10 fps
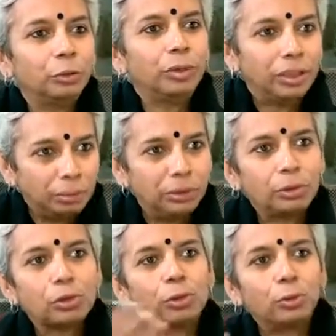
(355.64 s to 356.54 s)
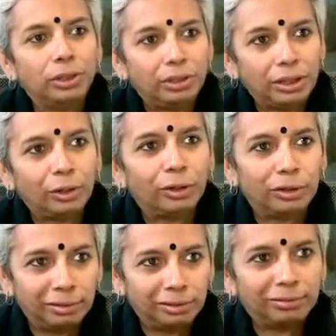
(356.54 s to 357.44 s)
To be able to slowly take
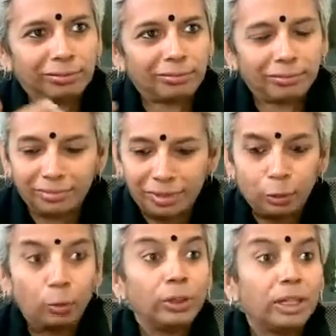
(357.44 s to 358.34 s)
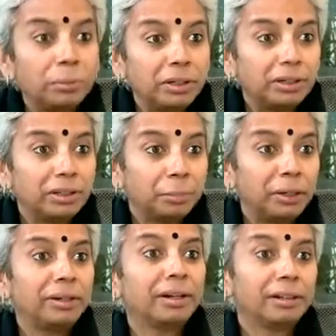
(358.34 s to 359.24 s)
on their own immediate, the
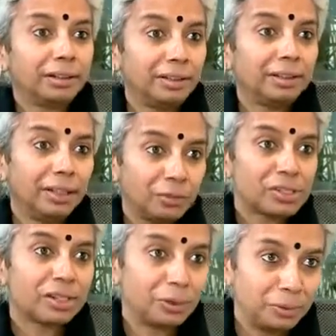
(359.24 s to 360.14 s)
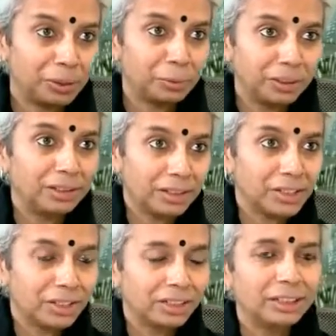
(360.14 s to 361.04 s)
patriarchy that they were surrounded with
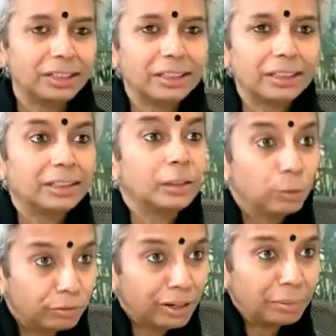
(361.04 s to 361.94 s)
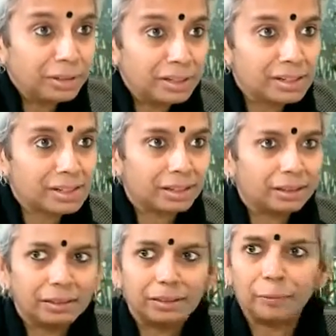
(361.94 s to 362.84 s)
initially, their own families,
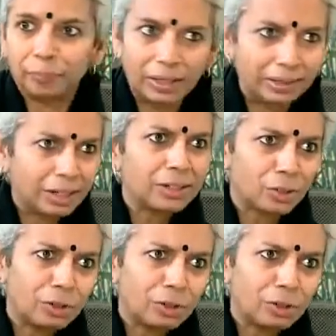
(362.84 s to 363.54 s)
and that's